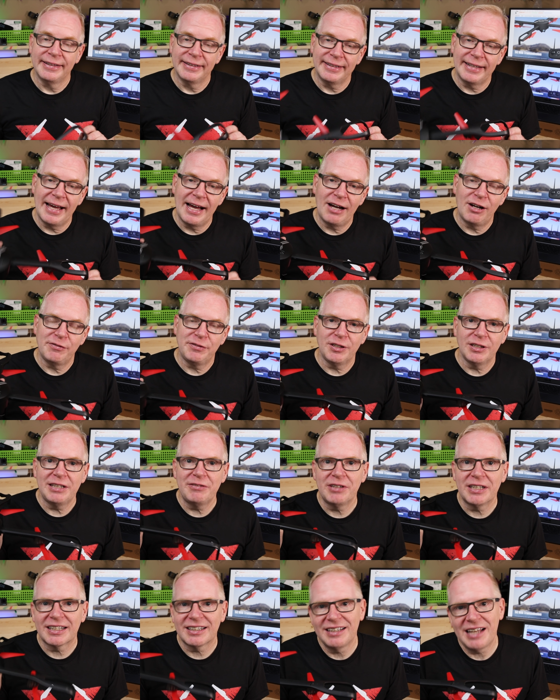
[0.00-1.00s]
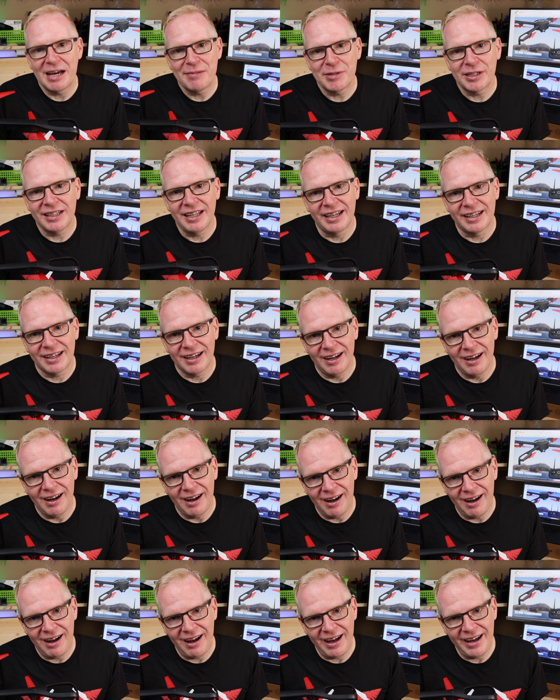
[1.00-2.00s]
Now, if you live in a climate like
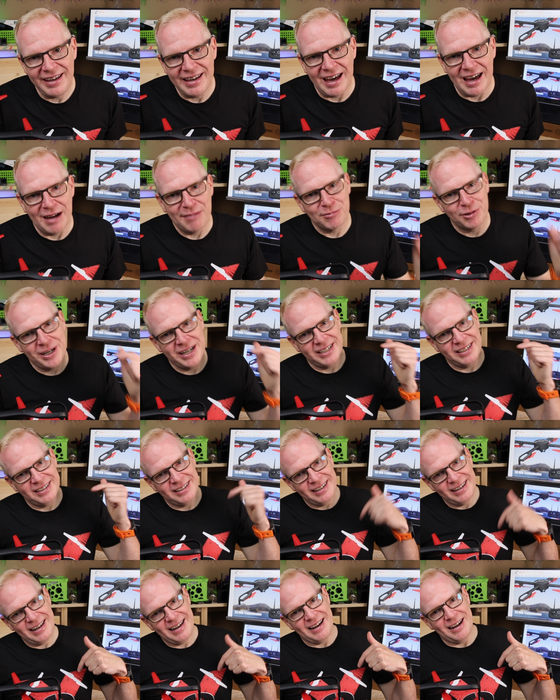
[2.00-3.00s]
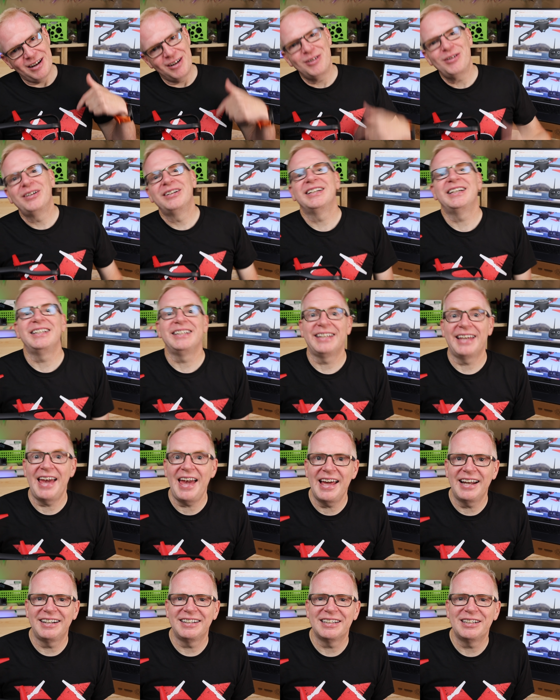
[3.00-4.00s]
I am right now in
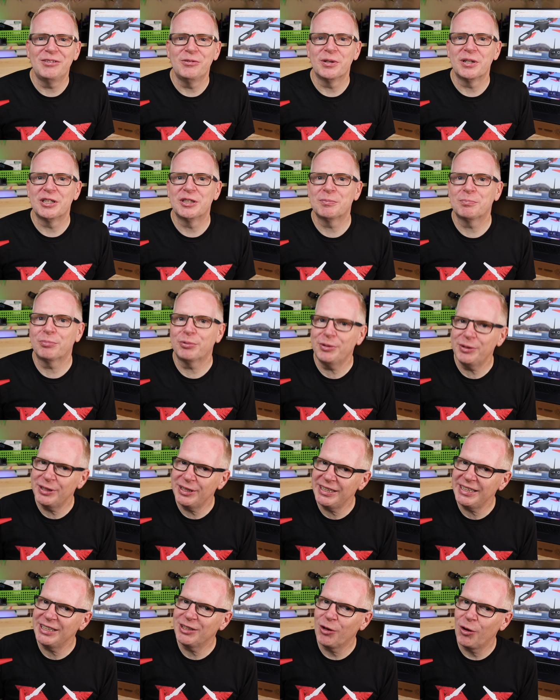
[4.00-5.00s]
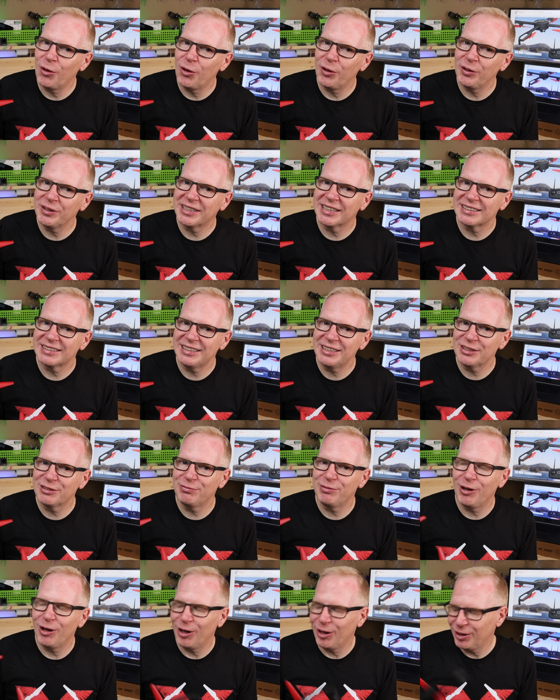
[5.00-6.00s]
Canada, where it's pretty cold because it is
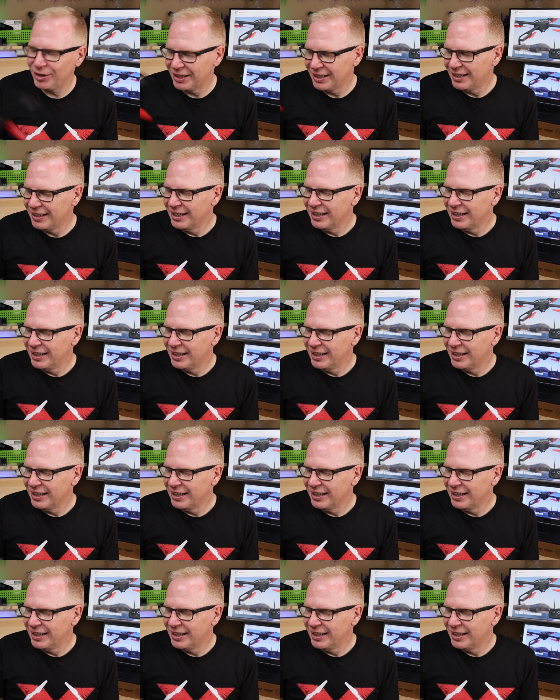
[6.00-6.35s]
fall,